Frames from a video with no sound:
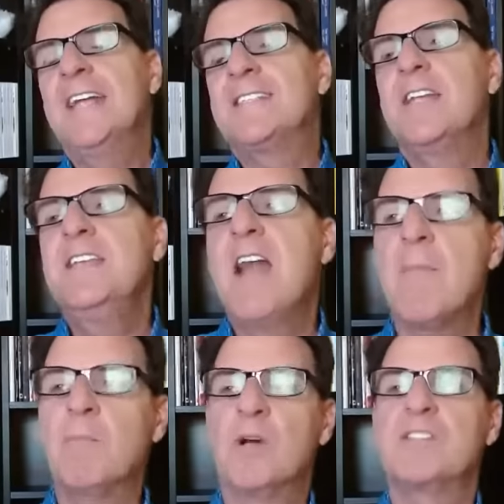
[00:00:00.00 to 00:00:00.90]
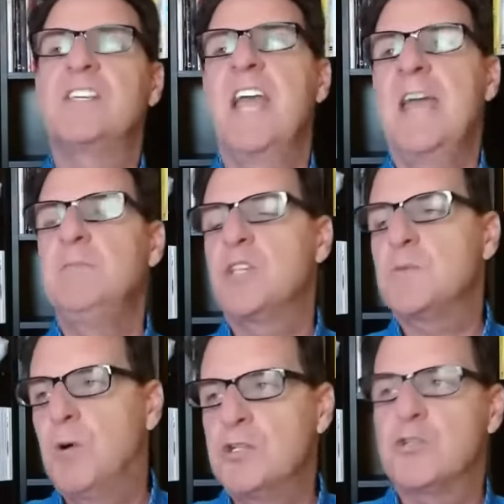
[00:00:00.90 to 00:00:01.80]
it's a numbers game.
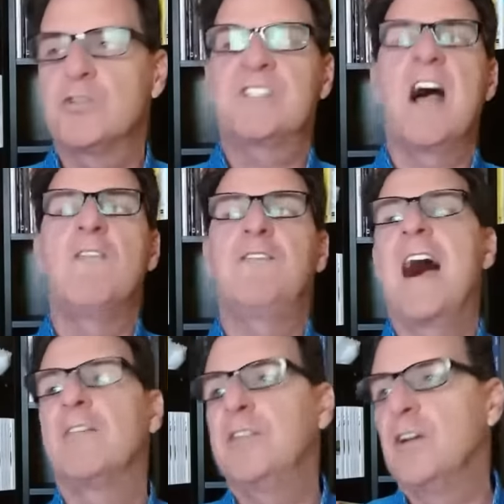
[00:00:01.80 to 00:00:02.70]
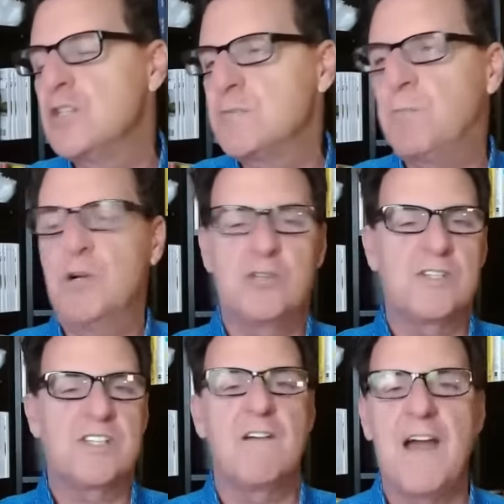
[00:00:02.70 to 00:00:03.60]
Just put yourself out there. Just put
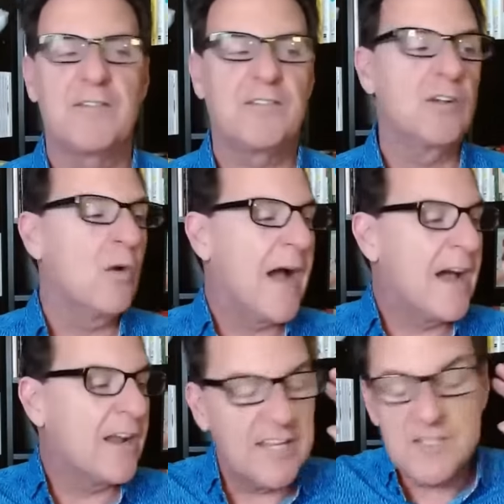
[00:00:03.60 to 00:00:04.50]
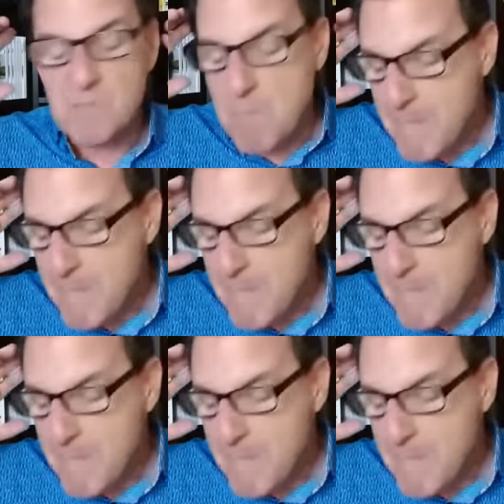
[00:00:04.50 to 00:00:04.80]
yourself out there. Go out on as